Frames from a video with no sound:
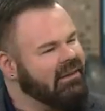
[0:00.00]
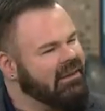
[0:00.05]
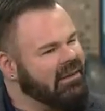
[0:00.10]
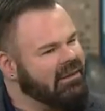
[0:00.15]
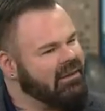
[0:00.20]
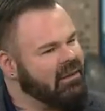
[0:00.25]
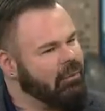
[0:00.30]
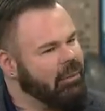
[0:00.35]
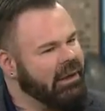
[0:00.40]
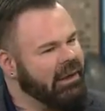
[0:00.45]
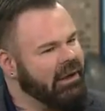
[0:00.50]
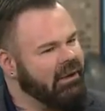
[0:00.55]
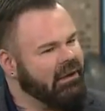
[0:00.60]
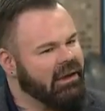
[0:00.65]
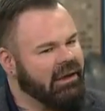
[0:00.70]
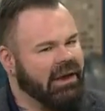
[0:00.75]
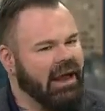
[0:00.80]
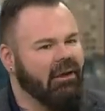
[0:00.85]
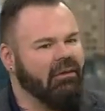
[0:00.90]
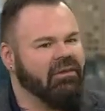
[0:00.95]
disappeared,
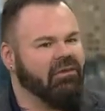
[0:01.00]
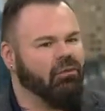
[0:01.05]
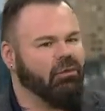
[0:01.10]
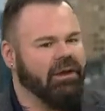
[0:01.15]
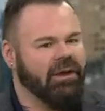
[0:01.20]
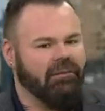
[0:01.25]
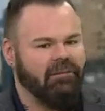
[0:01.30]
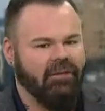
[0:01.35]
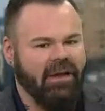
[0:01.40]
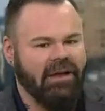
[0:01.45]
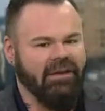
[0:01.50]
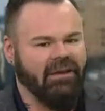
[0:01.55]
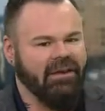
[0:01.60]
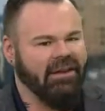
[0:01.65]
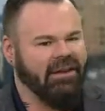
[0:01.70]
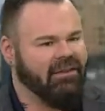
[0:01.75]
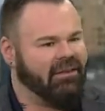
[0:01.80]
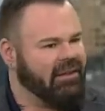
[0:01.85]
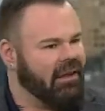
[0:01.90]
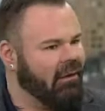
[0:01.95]
and now it's
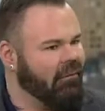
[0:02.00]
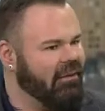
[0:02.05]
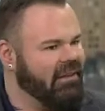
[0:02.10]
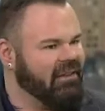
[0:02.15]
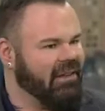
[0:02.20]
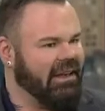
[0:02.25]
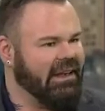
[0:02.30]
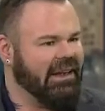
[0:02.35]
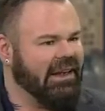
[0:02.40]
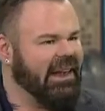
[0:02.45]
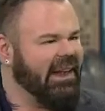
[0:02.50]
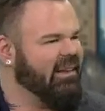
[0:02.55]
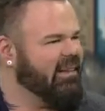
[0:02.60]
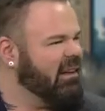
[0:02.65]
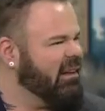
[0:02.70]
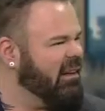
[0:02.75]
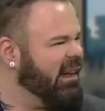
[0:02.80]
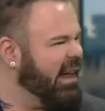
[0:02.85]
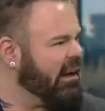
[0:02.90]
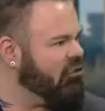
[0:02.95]
reinventing itself as like an
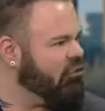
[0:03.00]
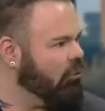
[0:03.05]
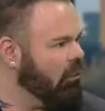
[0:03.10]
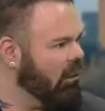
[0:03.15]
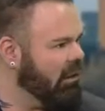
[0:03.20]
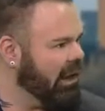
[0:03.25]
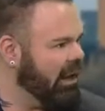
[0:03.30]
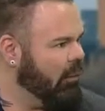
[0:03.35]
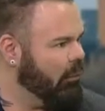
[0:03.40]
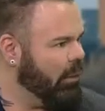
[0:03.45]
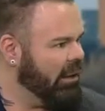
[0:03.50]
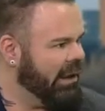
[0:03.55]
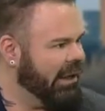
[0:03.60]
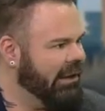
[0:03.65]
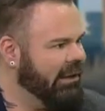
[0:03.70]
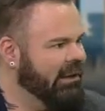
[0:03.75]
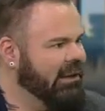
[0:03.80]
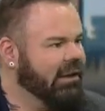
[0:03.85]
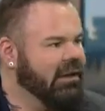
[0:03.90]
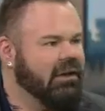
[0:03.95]
intellectual company.